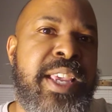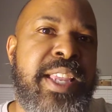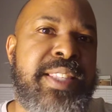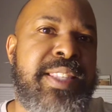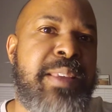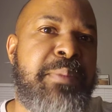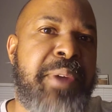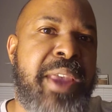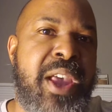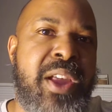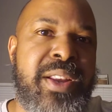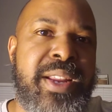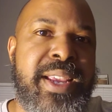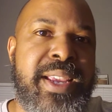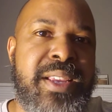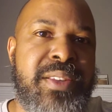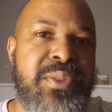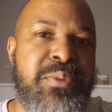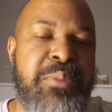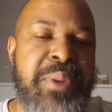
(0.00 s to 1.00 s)
Kitsap
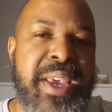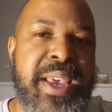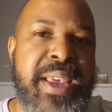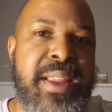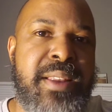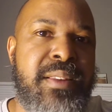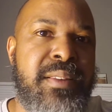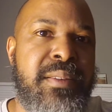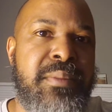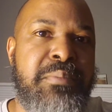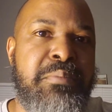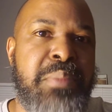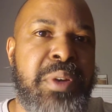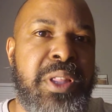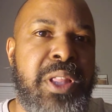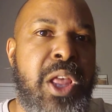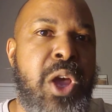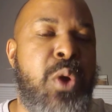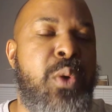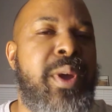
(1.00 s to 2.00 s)
County has been
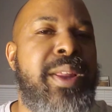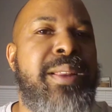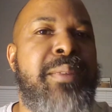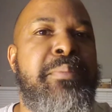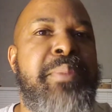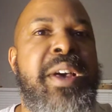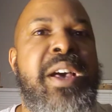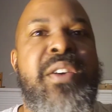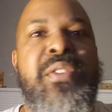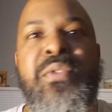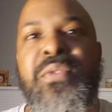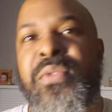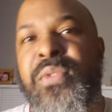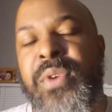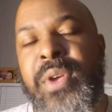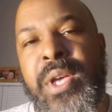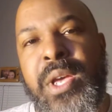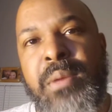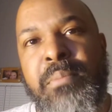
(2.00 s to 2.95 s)
below and above